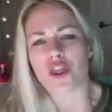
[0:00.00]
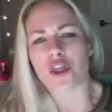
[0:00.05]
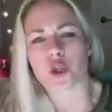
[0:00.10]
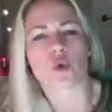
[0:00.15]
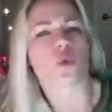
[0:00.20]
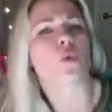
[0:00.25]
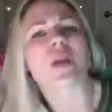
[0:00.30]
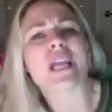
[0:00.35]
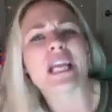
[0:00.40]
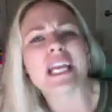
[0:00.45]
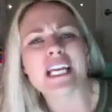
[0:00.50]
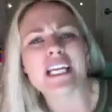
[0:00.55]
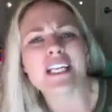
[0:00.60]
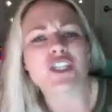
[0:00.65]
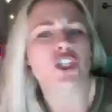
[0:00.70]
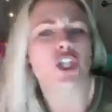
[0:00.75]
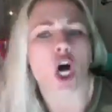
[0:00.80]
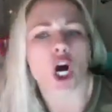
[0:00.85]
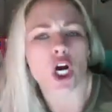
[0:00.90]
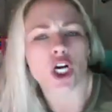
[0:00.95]

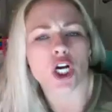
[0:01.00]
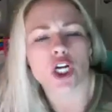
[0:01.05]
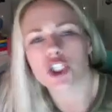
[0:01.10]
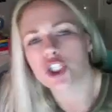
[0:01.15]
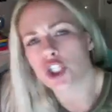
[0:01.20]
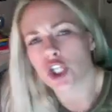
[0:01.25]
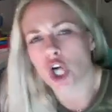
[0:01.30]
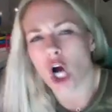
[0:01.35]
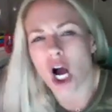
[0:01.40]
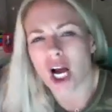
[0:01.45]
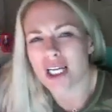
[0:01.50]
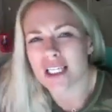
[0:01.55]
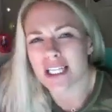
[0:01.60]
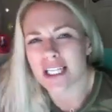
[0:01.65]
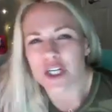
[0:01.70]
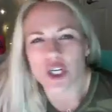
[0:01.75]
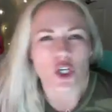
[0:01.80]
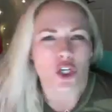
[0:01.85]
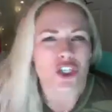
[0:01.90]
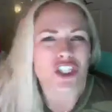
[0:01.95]
3 dark
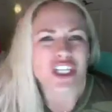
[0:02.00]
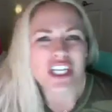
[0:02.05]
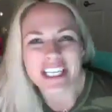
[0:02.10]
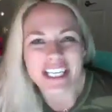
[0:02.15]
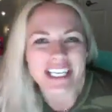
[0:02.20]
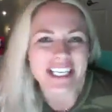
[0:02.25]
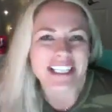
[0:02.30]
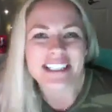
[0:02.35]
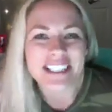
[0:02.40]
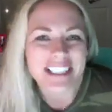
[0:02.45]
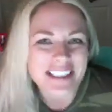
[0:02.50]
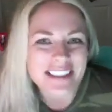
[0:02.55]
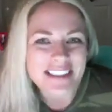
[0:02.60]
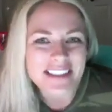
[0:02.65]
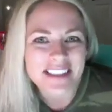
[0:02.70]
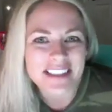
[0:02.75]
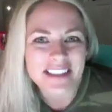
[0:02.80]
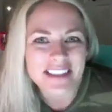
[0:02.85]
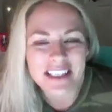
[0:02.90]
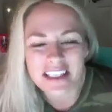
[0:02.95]
chocolate Hershey
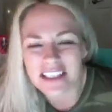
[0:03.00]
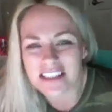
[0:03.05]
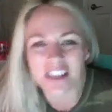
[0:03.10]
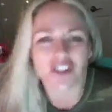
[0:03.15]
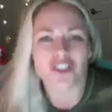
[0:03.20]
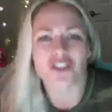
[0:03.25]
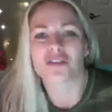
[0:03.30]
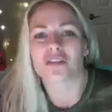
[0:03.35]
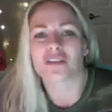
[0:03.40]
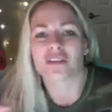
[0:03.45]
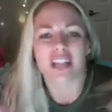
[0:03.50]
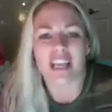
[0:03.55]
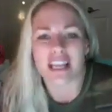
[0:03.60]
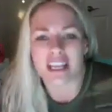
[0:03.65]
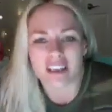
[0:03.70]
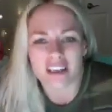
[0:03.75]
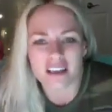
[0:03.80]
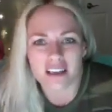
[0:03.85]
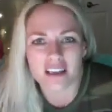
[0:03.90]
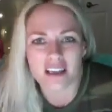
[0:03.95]
Kisses is it
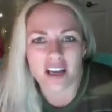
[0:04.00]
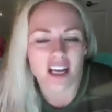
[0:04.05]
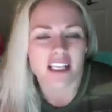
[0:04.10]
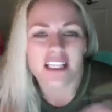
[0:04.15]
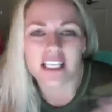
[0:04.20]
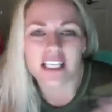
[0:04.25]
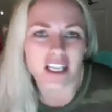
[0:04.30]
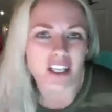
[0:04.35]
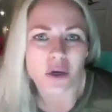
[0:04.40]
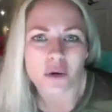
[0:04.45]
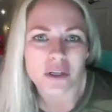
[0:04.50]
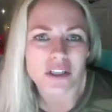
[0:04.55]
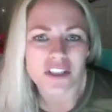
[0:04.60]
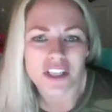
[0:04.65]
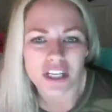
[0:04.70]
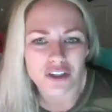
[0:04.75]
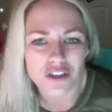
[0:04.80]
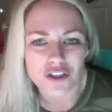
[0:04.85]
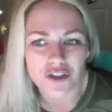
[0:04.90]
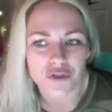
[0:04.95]
like a yellow
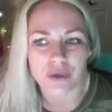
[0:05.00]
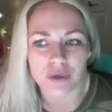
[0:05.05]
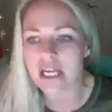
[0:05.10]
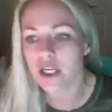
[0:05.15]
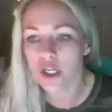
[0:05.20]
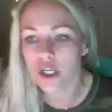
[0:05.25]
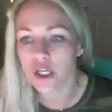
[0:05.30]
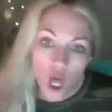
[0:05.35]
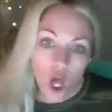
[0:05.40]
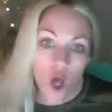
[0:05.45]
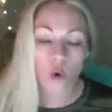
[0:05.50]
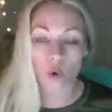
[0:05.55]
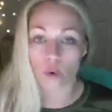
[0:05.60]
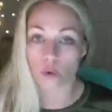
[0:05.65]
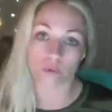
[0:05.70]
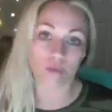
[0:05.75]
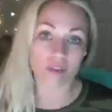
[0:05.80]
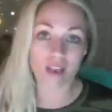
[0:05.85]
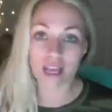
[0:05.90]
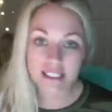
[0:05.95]
container treat? No,
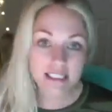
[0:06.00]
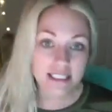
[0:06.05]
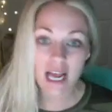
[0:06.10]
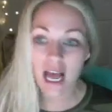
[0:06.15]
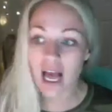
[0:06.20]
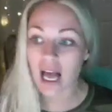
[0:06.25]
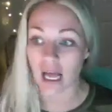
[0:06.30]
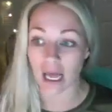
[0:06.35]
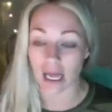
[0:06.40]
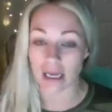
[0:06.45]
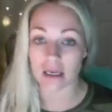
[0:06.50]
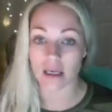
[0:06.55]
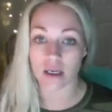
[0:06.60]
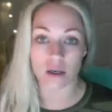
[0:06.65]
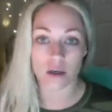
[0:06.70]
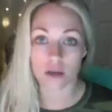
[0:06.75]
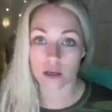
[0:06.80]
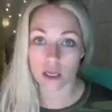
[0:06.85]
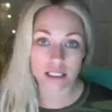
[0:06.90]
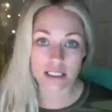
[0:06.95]
that's not.
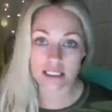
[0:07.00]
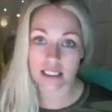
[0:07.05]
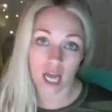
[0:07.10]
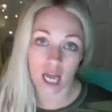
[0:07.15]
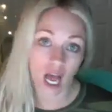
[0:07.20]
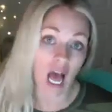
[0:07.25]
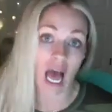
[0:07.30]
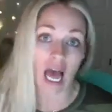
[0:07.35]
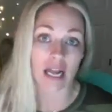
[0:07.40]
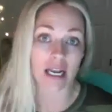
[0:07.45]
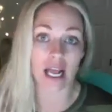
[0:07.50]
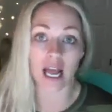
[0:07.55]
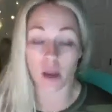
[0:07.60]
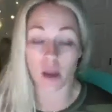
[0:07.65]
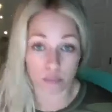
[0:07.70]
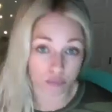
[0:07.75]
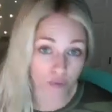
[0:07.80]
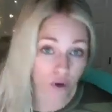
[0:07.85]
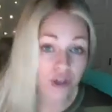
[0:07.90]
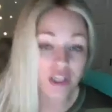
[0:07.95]
It's not.
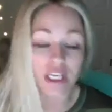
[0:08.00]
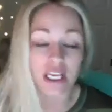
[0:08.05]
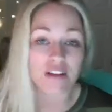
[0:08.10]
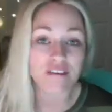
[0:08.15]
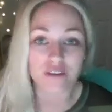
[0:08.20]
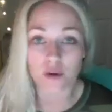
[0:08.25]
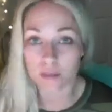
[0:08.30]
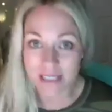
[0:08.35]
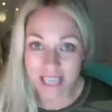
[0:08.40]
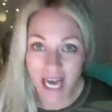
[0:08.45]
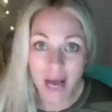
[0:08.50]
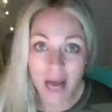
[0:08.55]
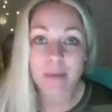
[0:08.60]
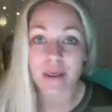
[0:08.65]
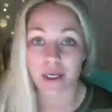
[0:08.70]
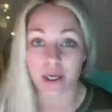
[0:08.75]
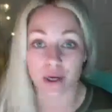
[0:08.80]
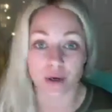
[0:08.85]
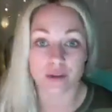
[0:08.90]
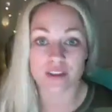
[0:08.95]
A Brookie from
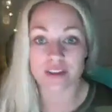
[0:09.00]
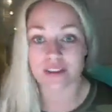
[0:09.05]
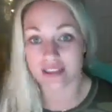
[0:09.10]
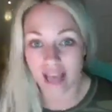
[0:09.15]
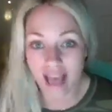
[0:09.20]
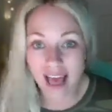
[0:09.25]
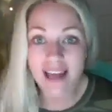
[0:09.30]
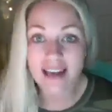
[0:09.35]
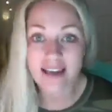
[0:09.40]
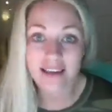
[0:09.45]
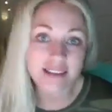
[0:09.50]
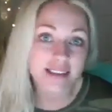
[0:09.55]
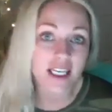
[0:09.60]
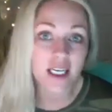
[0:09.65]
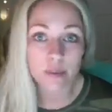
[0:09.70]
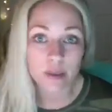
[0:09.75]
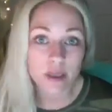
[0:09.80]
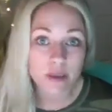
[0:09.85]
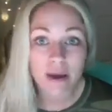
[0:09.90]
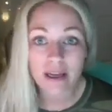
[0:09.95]
Domino's, that is
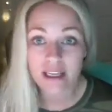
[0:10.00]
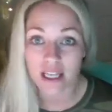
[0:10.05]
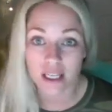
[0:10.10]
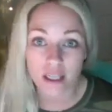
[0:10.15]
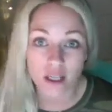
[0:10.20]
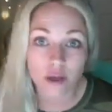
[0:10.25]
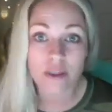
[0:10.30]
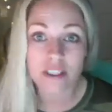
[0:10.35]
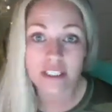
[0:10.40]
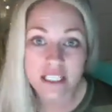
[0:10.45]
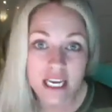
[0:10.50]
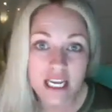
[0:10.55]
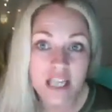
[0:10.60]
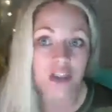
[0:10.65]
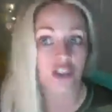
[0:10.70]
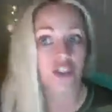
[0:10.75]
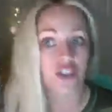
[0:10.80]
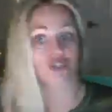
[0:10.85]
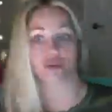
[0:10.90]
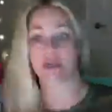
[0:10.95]
going to be my yellow
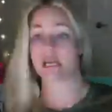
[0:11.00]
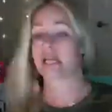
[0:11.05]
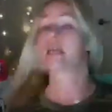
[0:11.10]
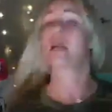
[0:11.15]
container treat.